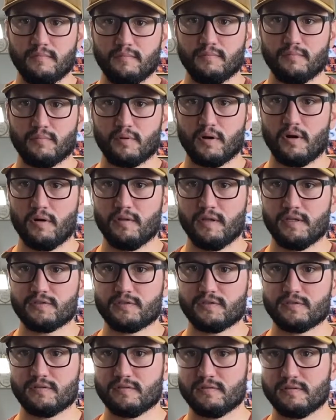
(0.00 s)
Bro, that's
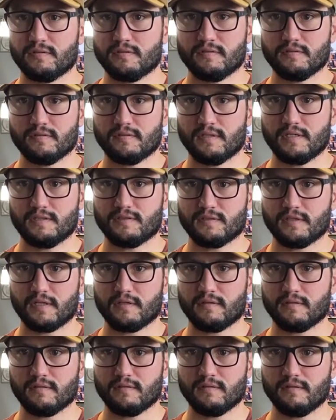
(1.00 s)
that's like
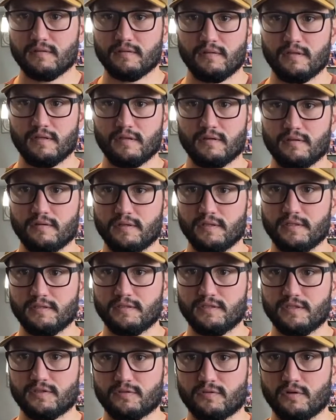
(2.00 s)
literally
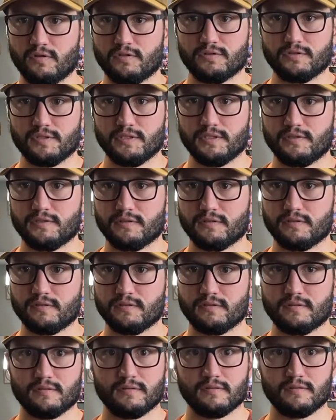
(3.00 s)
just groceries.
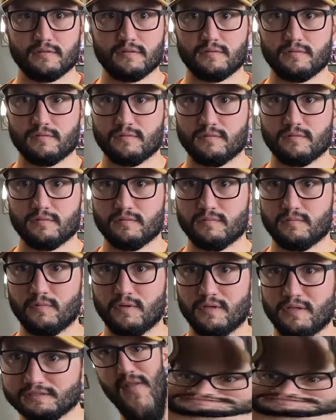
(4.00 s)
What?